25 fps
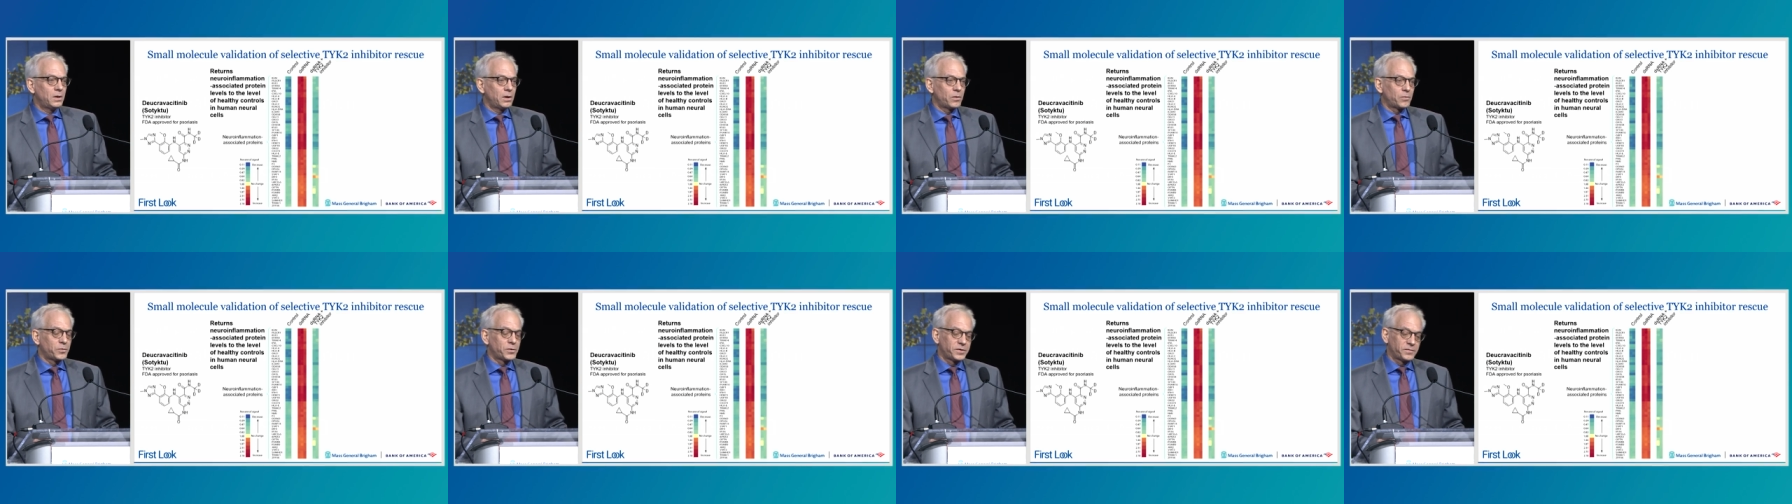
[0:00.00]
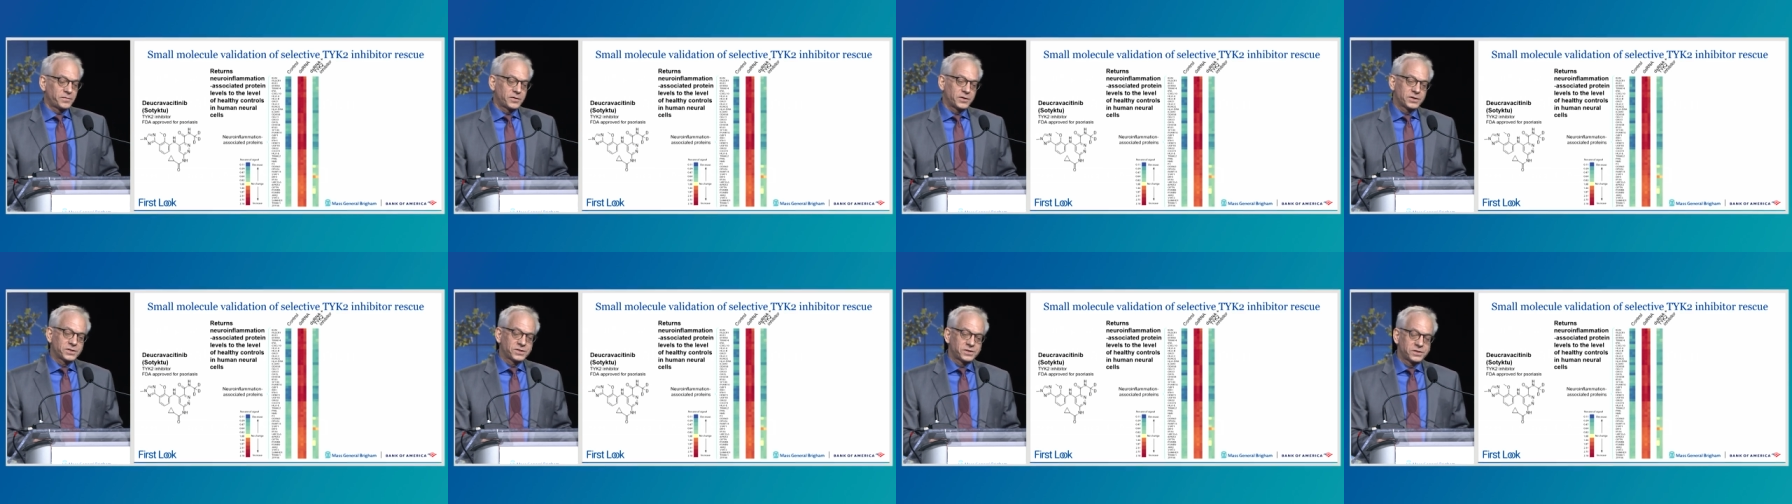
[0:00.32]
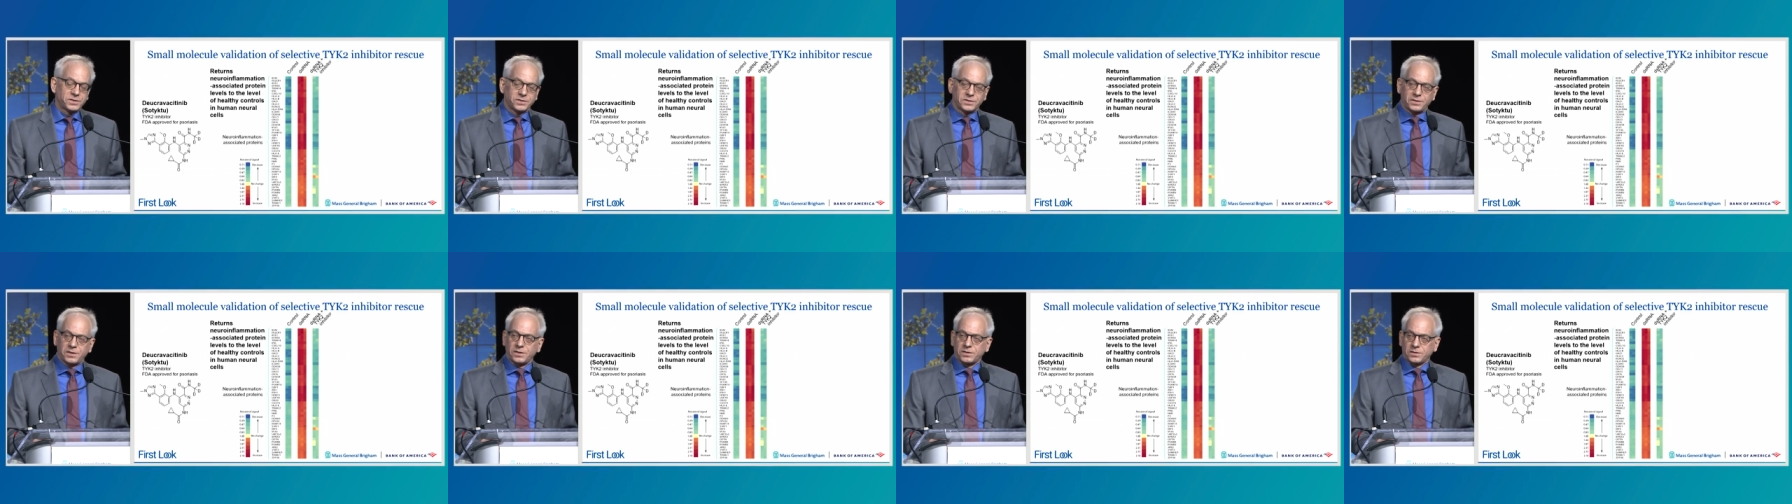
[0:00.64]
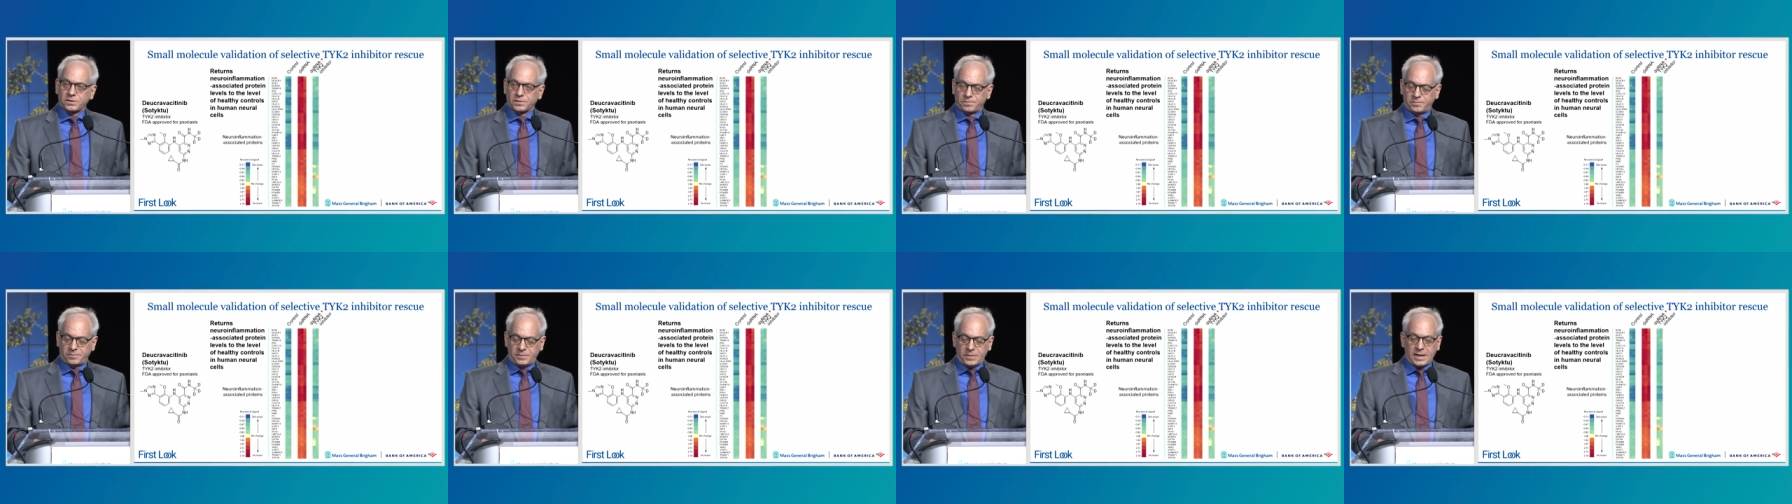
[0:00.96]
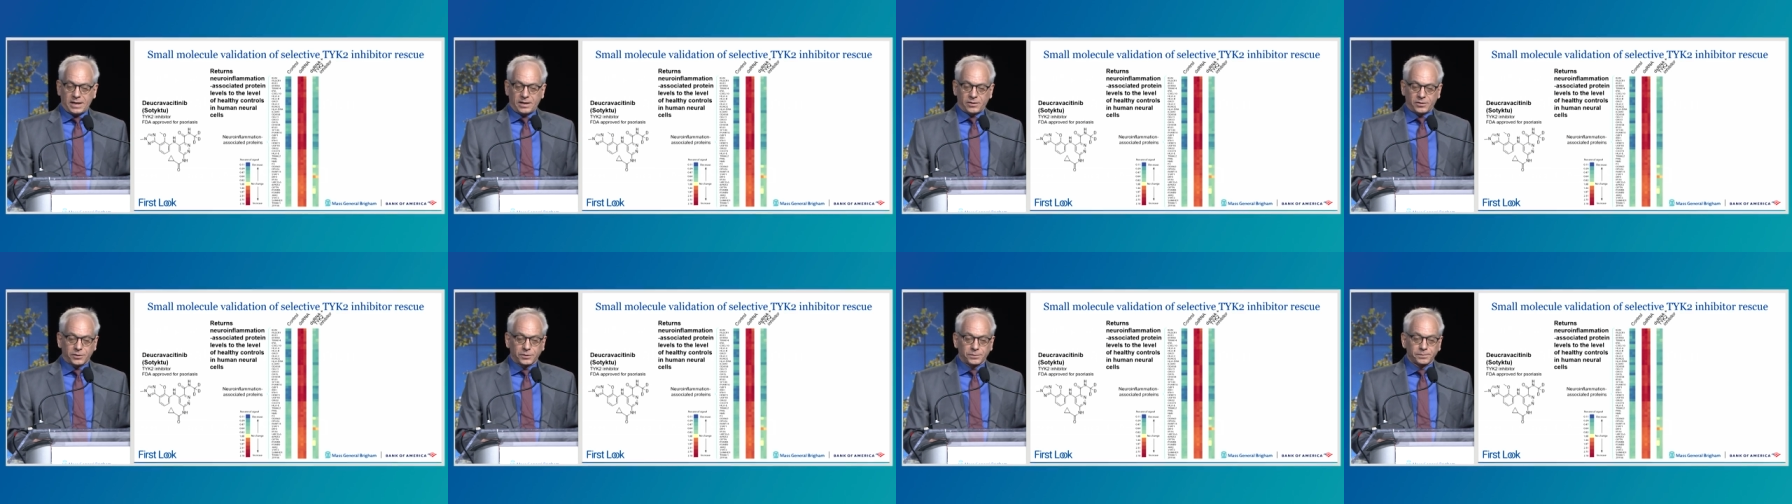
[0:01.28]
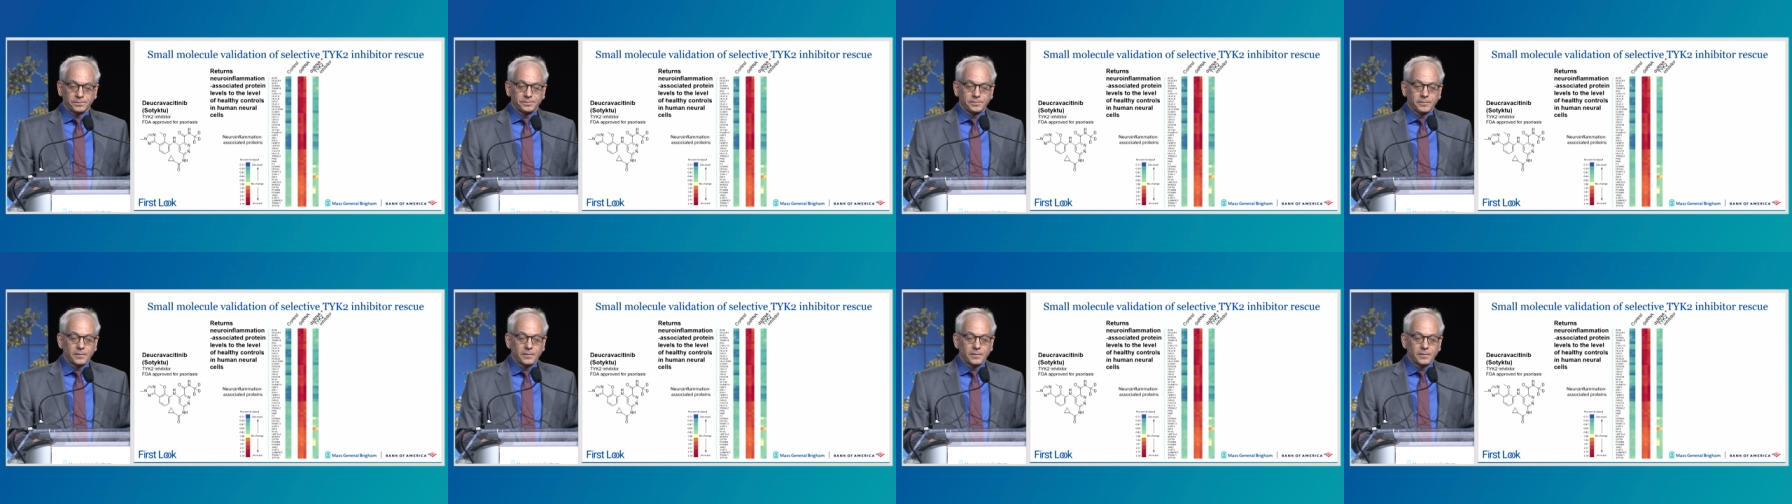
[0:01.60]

reverses this pattern.